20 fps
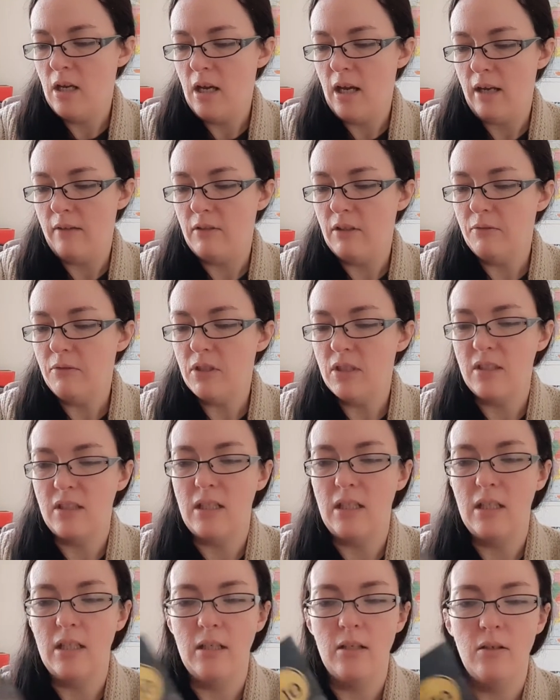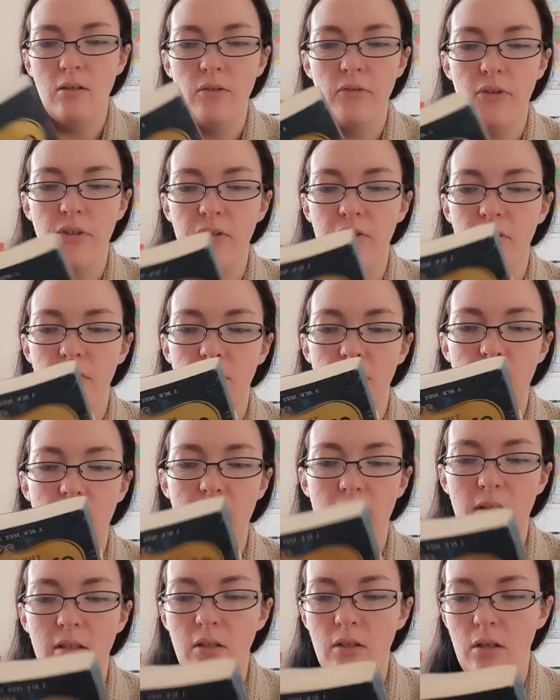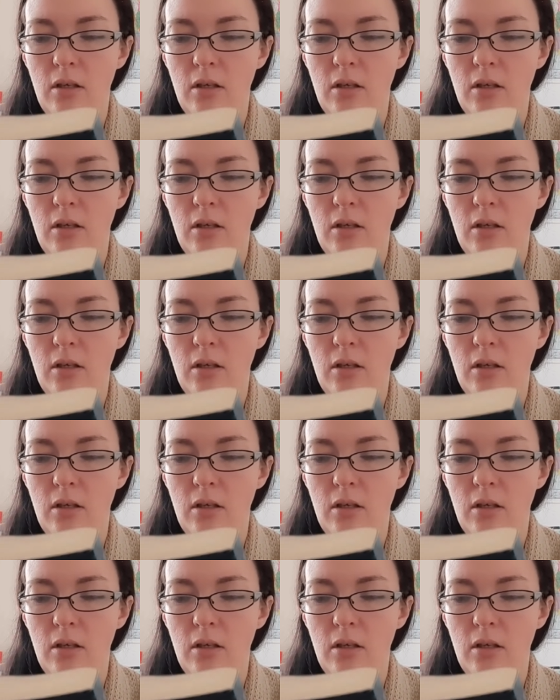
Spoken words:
I've never seen this series,